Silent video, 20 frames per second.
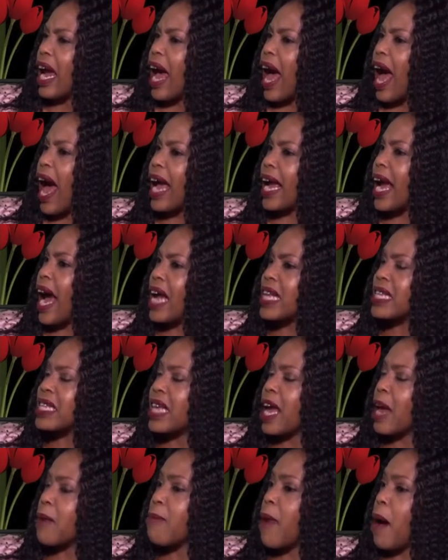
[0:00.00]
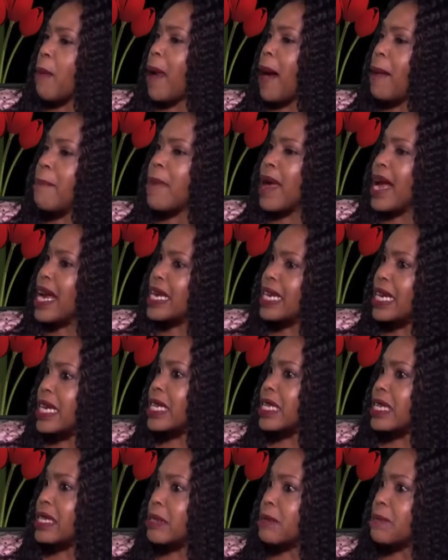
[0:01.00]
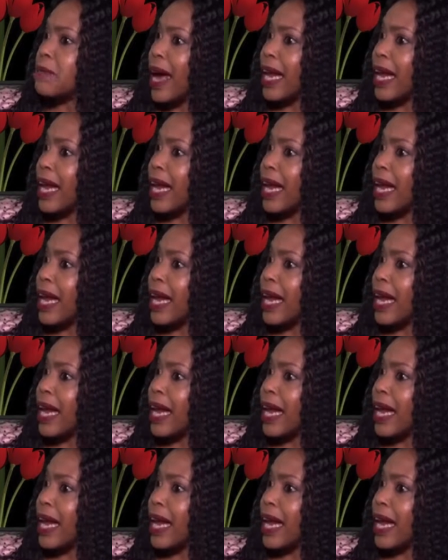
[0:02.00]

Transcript: I can't say Mama made it,